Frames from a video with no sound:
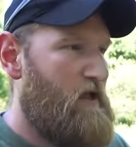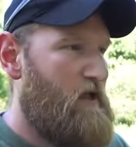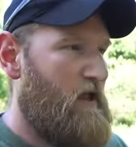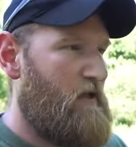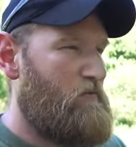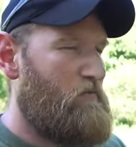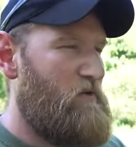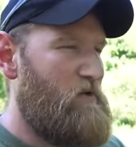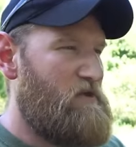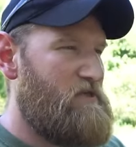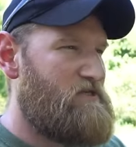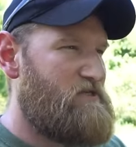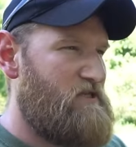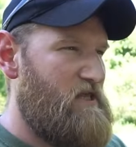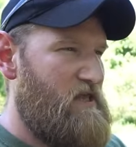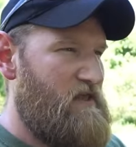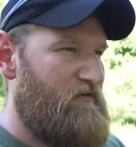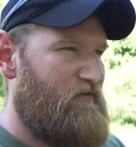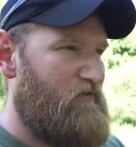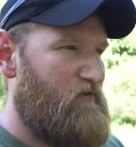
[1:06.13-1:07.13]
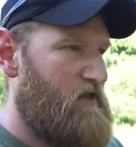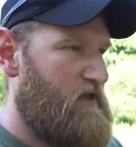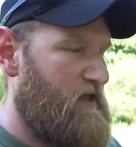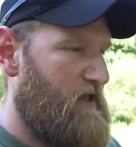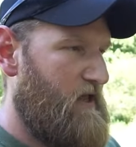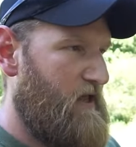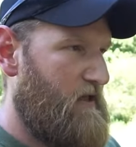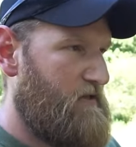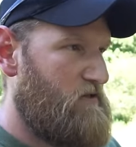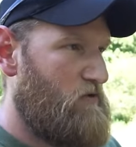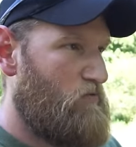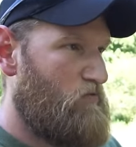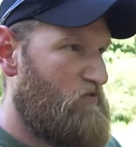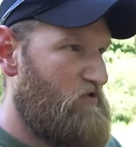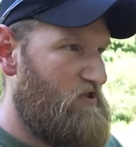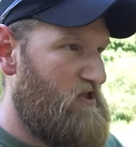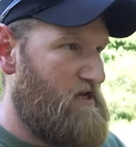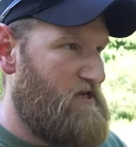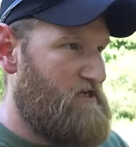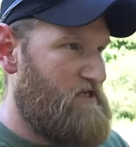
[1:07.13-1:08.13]
and really see if we can't
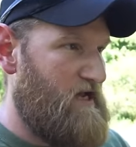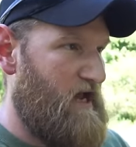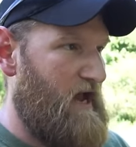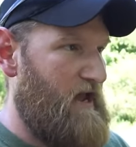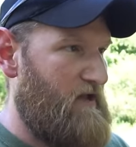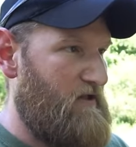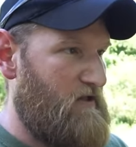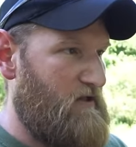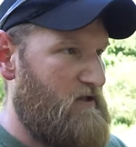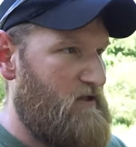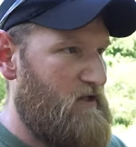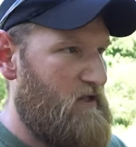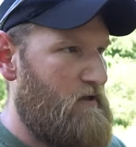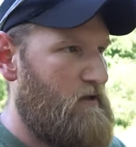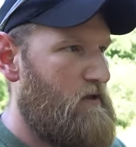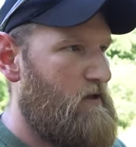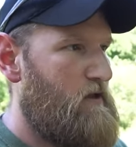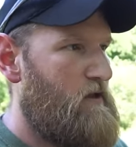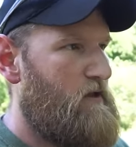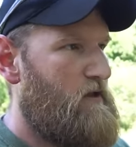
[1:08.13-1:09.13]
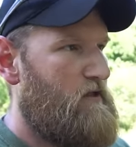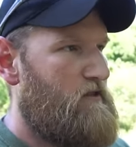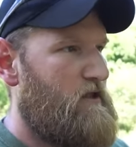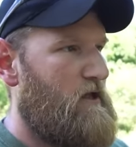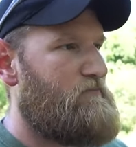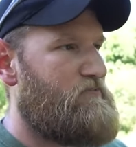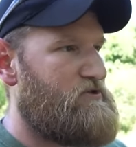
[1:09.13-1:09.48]
really dial in that